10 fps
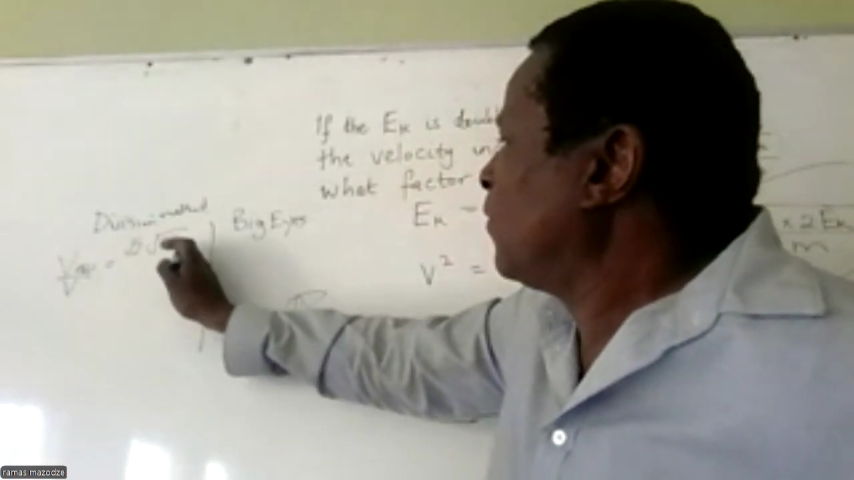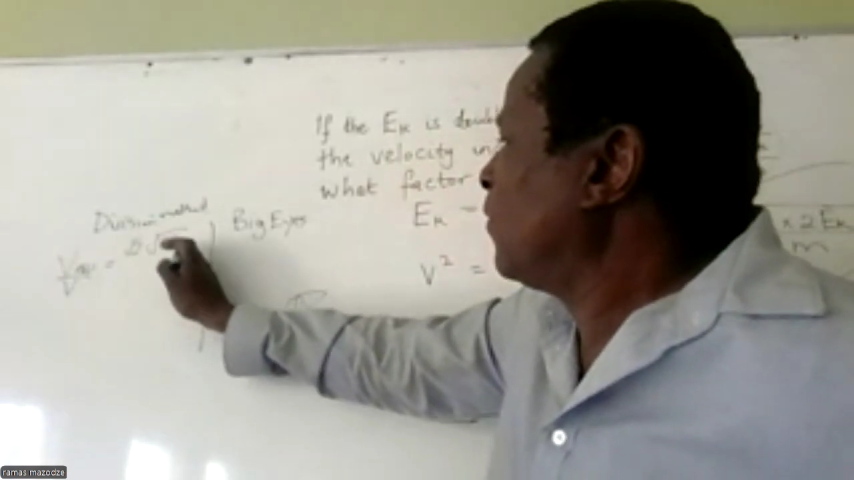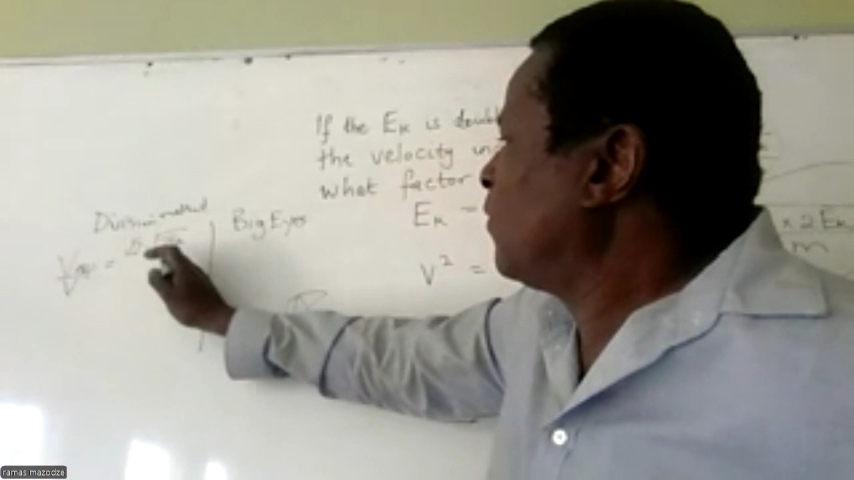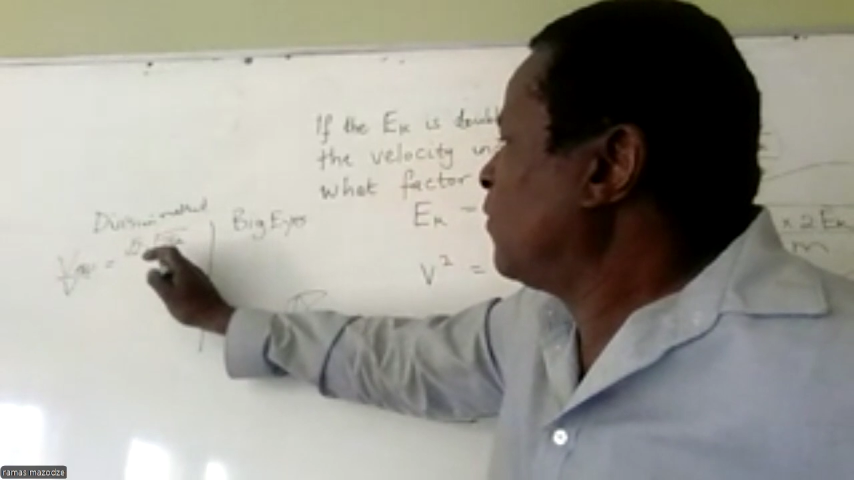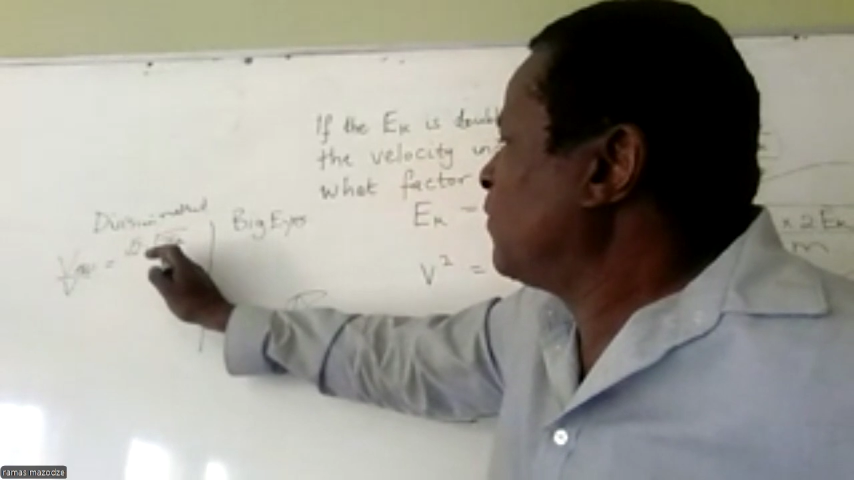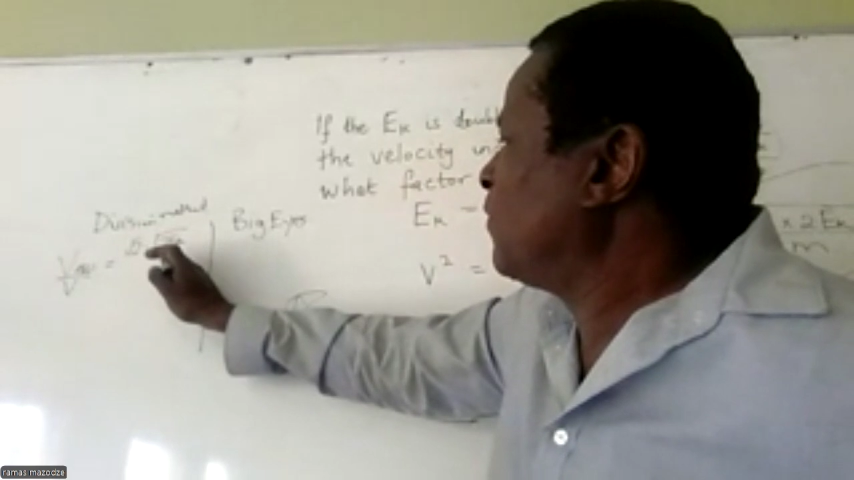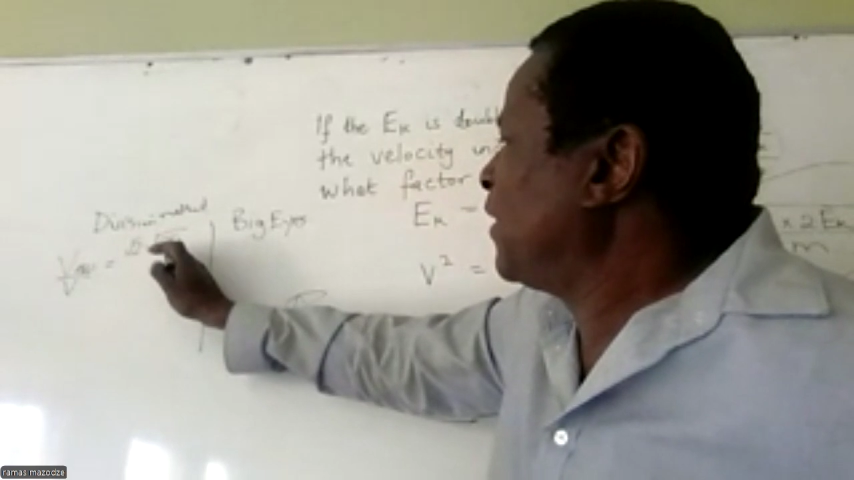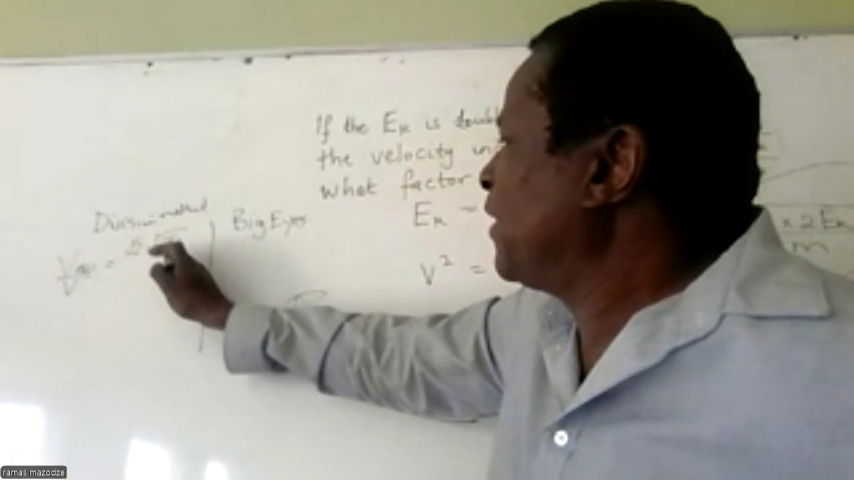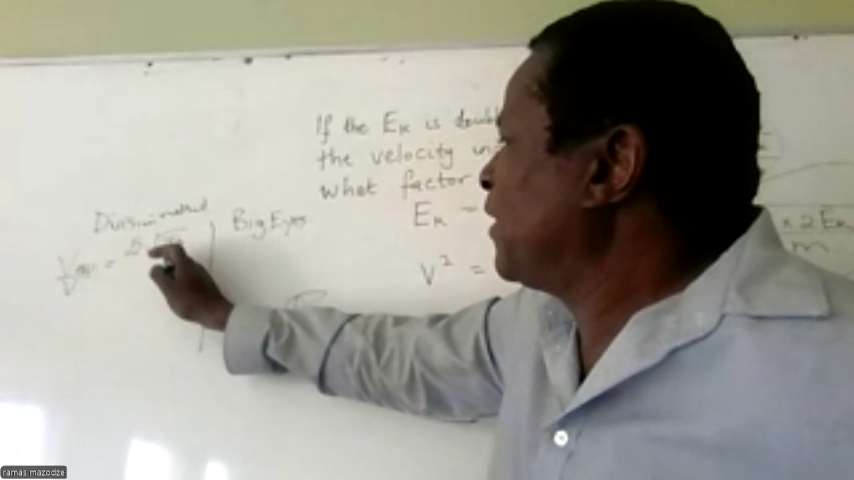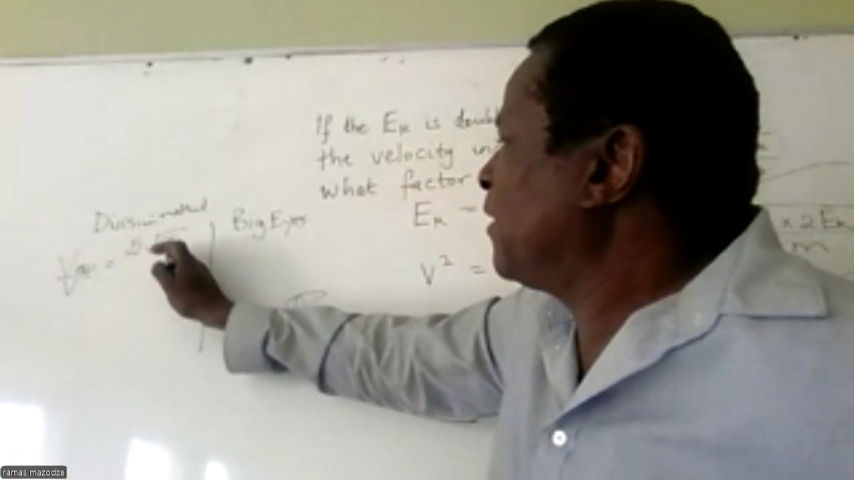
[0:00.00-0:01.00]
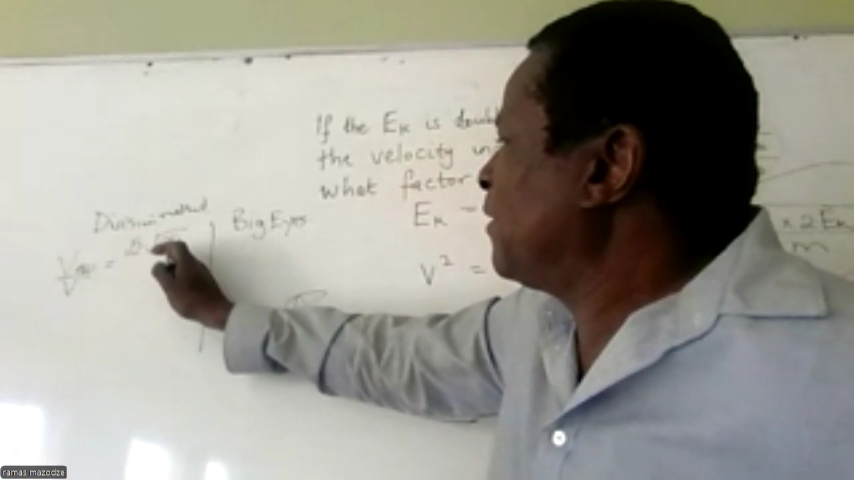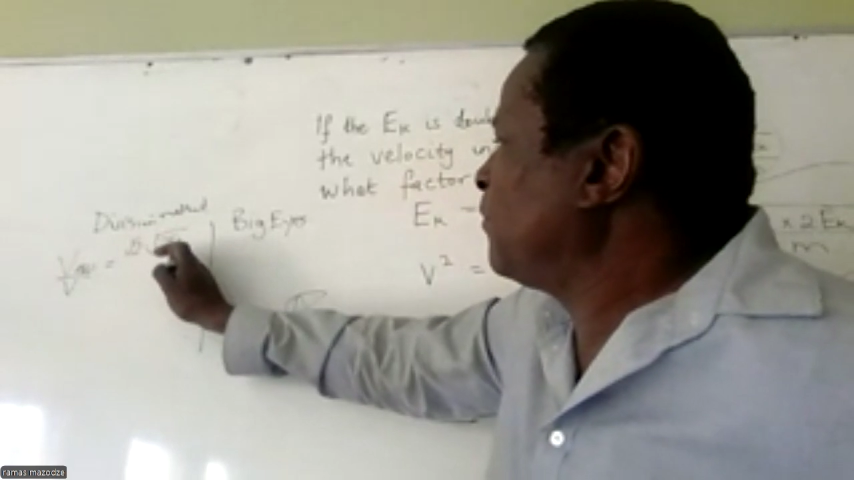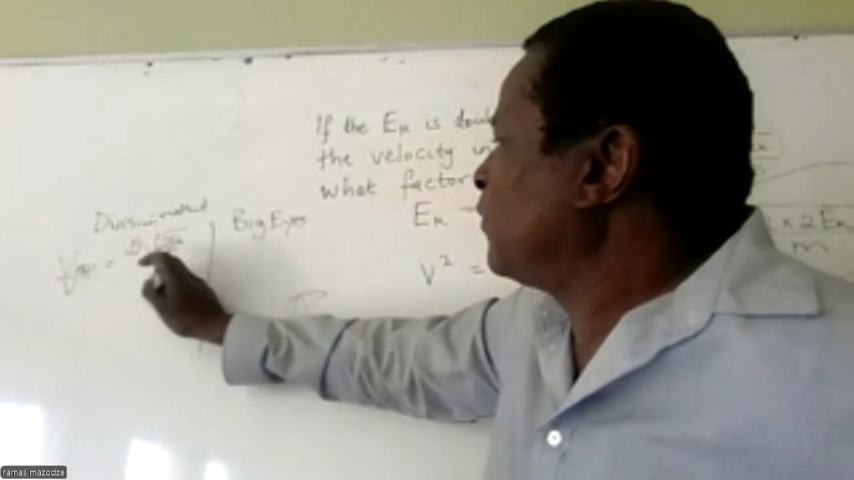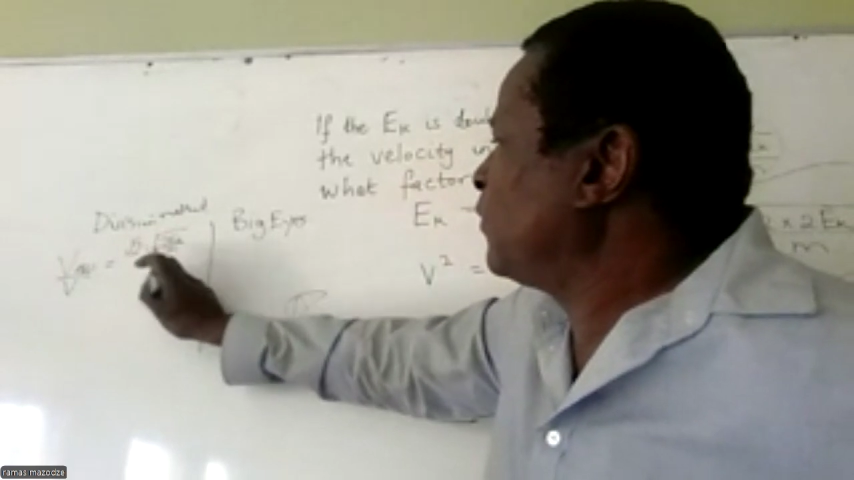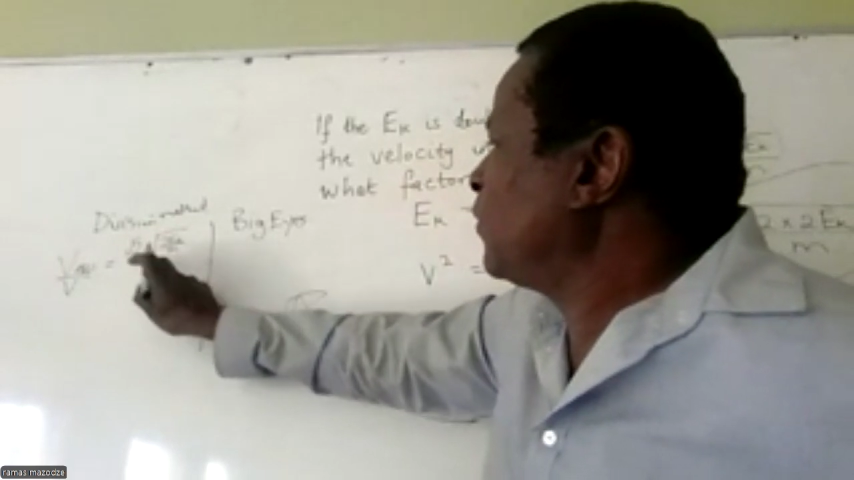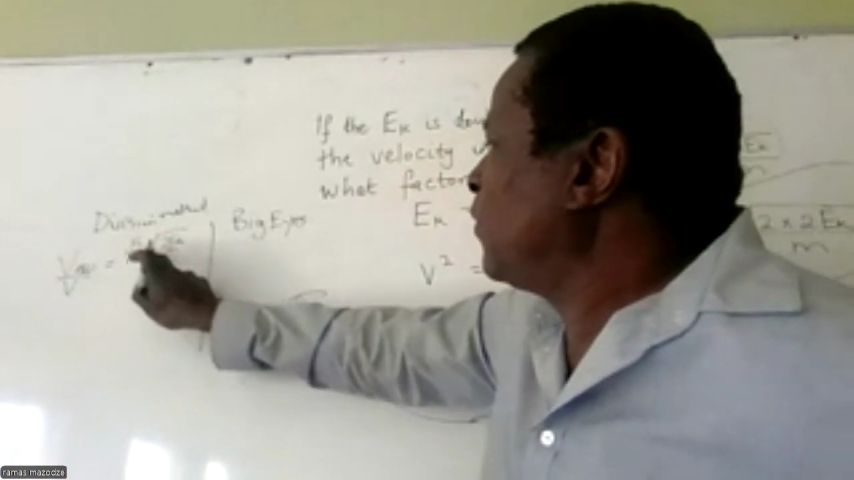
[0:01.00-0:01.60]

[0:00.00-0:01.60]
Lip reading: over m,